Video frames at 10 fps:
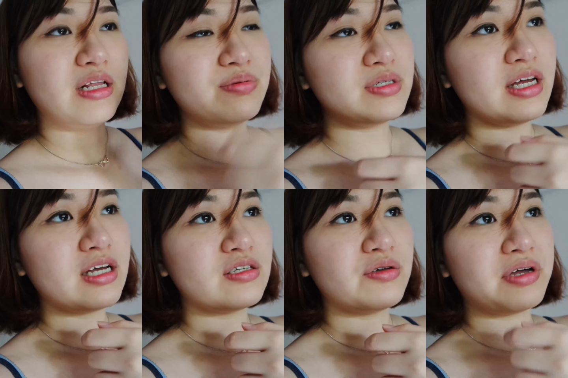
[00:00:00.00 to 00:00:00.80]

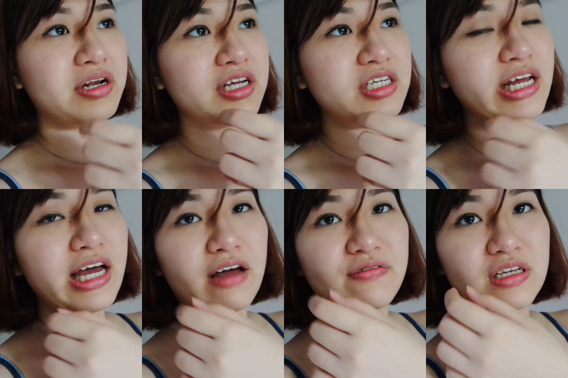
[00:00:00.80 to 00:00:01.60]
lipstick, so you can actually
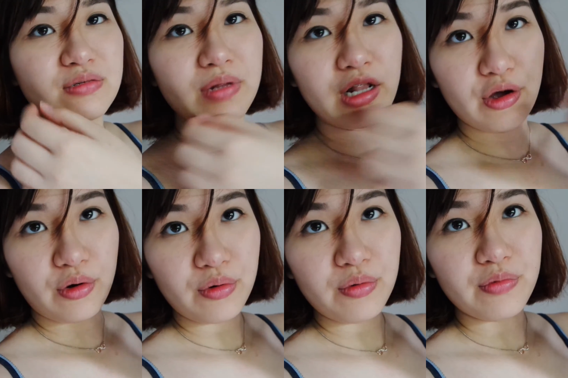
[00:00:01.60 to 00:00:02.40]
have this
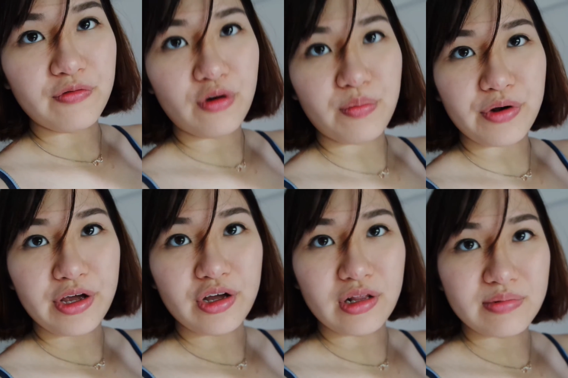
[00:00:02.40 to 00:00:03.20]
below before
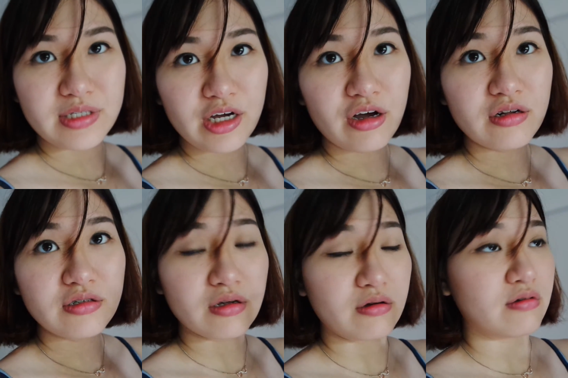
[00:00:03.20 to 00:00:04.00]
putting your lipstick
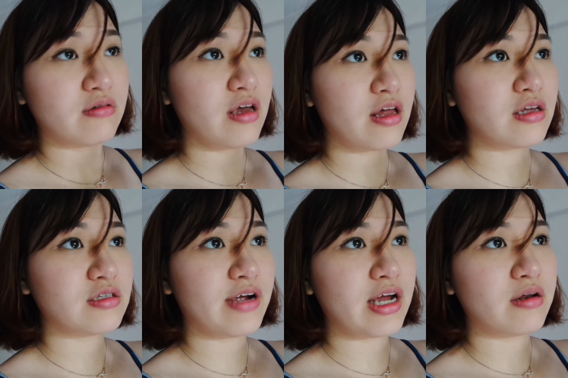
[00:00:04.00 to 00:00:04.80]
on. So yeah,
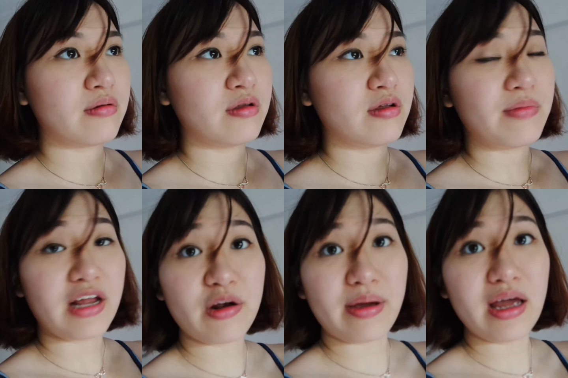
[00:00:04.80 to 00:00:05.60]
that's great.
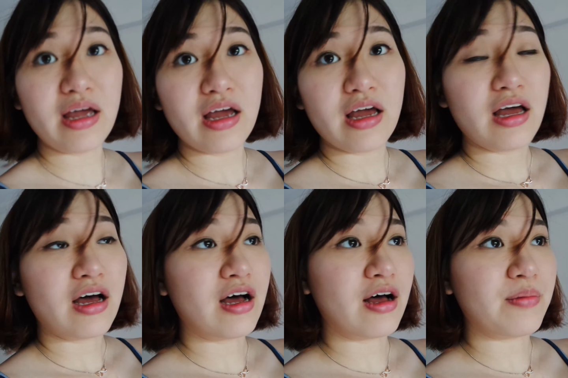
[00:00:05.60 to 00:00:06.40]
But anyway,
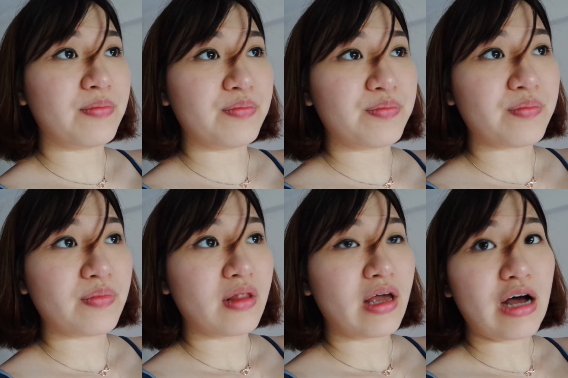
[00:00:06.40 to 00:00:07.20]

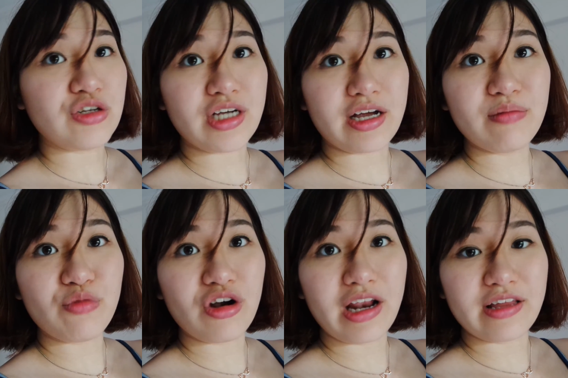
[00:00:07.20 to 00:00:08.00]
I'll check
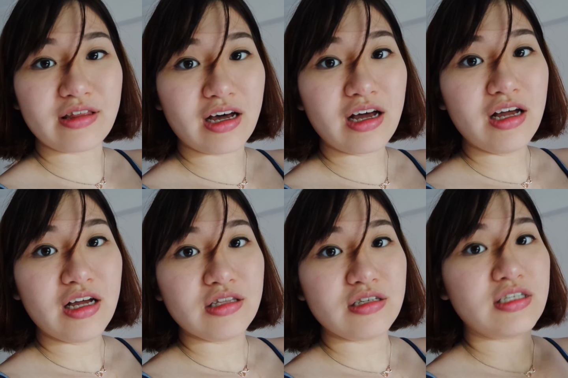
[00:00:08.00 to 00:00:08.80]
in more later
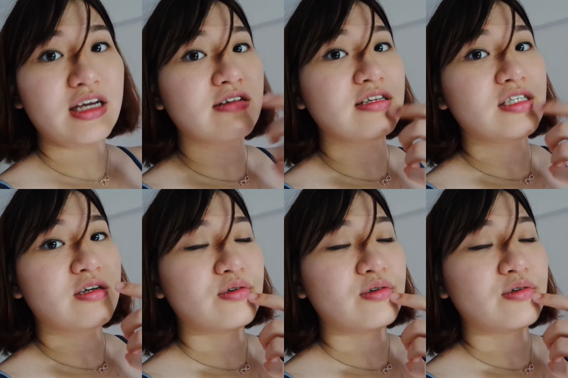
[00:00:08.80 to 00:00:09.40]
to see how this